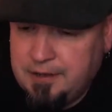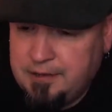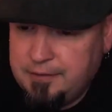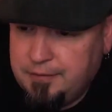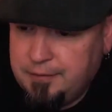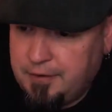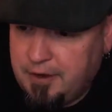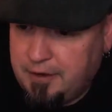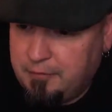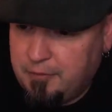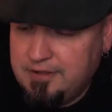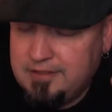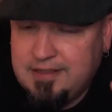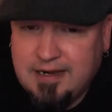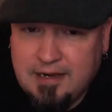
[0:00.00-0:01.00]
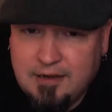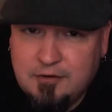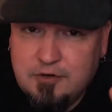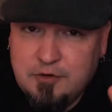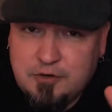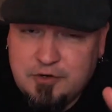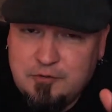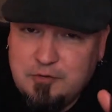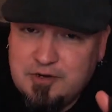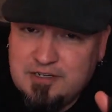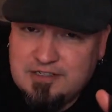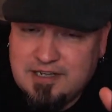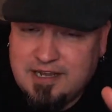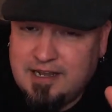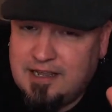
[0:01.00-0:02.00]
One thing I do want to
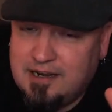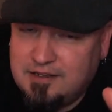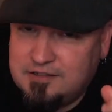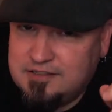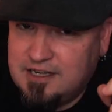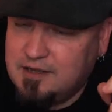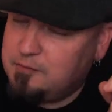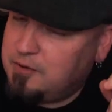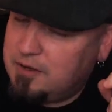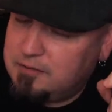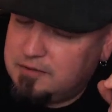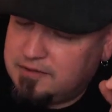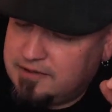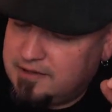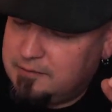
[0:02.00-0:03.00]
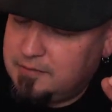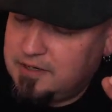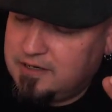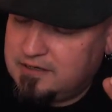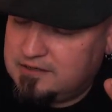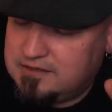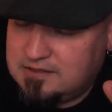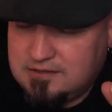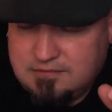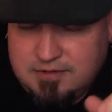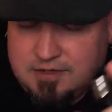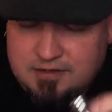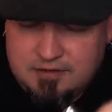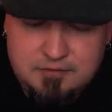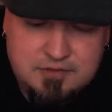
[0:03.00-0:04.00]
say, and I'll say it publicly because it
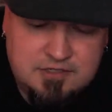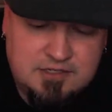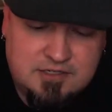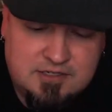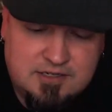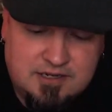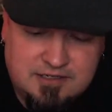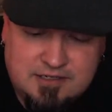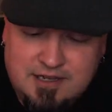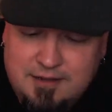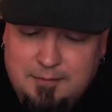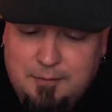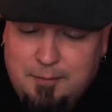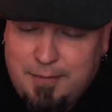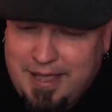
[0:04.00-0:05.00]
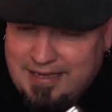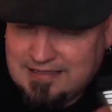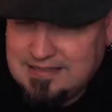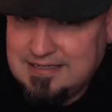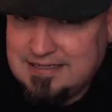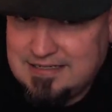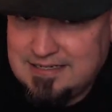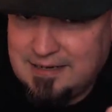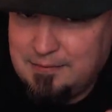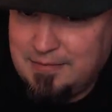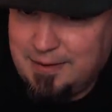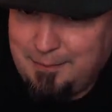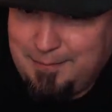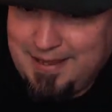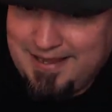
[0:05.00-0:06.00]
was just nice. Lasty sent me
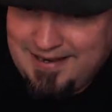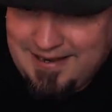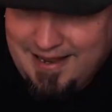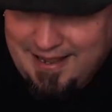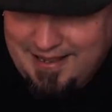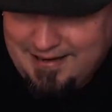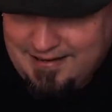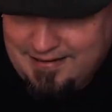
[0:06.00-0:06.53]
a pin dad.